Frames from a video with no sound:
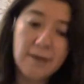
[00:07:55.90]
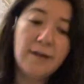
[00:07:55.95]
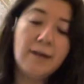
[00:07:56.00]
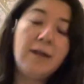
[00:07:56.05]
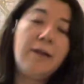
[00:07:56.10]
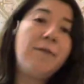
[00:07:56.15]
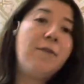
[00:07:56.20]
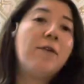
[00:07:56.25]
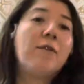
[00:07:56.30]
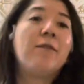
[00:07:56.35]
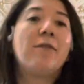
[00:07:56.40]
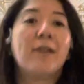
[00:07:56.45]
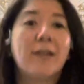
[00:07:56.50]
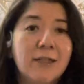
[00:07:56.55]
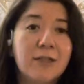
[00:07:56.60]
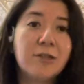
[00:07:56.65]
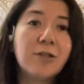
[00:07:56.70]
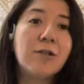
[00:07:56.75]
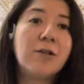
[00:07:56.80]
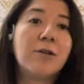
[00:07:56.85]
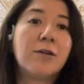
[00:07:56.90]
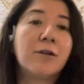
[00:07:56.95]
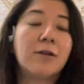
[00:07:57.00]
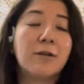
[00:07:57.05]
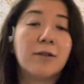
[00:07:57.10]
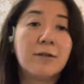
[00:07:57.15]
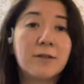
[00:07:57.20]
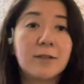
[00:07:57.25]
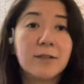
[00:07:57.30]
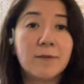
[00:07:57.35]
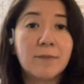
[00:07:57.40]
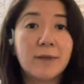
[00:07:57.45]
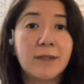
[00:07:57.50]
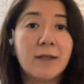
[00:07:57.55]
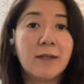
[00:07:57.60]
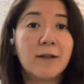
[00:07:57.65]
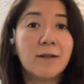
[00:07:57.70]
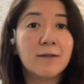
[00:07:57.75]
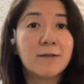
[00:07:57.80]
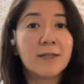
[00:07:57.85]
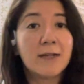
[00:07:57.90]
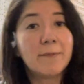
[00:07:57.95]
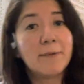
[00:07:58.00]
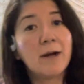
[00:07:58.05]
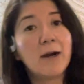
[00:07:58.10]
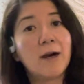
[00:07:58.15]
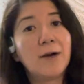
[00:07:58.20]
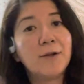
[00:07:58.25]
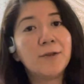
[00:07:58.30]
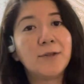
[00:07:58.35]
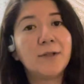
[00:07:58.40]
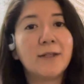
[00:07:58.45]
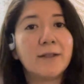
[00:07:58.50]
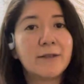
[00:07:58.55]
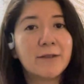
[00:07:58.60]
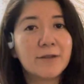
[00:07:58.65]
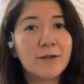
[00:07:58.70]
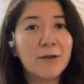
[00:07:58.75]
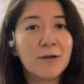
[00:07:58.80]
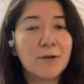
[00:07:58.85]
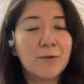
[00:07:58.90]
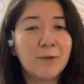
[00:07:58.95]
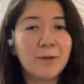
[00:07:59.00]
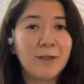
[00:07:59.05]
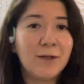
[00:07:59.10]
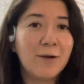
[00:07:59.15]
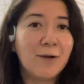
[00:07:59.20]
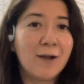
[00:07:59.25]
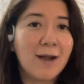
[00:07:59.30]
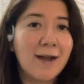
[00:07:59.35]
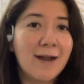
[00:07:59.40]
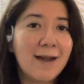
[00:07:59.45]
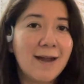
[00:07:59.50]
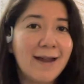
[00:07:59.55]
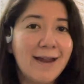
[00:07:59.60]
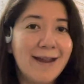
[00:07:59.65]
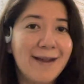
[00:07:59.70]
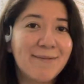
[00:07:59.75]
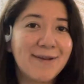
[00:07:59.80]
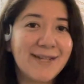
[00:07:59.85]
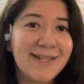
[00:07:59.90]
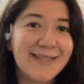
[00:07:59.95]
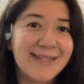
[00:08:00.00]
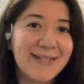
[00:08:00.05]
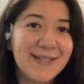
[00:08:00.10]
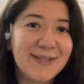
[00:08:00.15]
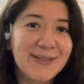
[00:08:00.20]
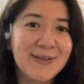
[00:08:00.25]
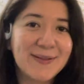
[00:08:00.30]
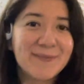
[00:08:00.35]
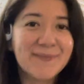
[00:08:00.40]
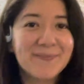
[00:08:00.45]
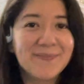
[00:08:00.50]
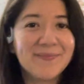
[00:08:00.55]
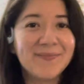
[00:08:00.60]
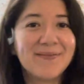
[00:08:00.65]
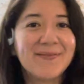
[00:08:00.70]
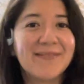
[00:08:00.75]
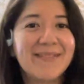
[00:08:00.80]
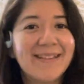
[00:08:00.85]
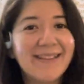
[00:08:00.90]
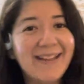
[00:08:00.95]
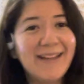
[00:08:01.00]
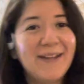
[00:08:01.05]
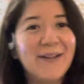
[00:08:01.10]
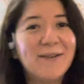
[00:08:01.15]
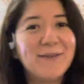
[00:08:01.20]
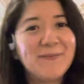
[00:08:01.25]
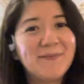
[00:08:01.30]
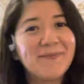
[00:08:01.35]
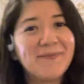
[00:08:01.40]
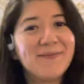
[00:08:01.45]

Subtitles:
if you would like to learn something else about how to get started with yoga and meditation. Thank you.